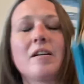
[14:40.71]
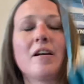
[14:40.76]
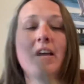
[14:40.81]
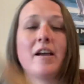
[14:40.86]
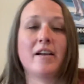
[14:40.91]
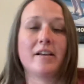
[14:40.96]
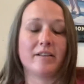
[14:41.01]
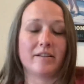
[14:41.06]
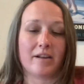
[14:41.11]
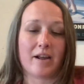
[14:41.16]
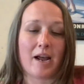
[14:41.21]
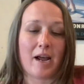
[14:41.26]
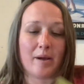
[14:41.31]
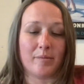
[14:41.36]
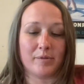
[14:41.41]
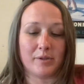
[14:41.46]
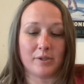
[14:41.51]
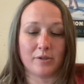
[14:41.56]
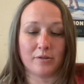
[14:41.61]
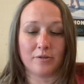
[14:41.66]
I
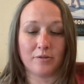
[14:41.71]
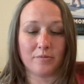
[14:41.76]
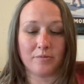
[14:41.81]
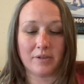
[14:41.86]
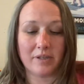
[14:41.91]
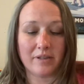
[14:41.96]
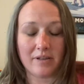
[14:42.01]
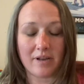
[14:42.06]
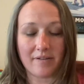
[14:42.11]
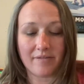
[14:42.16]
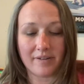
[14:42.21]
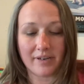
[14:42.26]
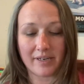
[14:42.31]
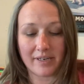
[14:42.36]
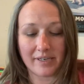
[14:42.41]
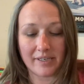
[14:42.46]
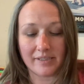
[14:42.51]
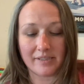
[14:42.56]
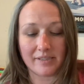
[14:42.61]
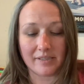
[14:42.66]
absolutely love
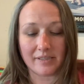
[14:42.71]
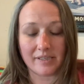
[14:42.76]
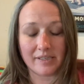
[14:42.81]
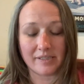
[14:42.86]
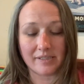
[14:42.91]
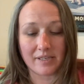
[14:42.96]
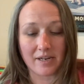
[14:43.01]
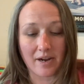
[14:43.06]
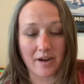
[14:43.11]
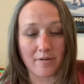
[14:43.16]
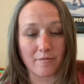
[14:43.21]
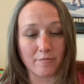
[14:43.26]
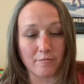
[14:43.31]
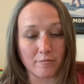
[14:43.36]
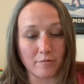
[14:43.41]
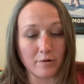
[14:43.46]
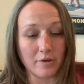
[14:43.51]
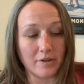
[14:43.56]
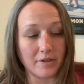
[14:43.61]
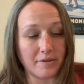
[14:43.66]
it. It's It's got
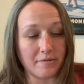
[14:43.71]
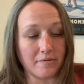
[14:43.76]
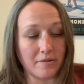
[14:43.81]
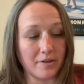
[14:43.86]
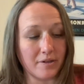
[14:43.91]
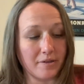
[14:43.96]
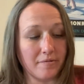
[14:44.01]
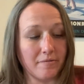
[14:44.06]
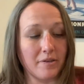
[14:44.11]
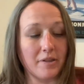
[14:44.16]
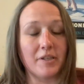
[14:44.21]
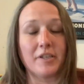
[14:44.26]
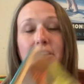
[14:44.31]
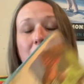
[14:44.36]
really, really, really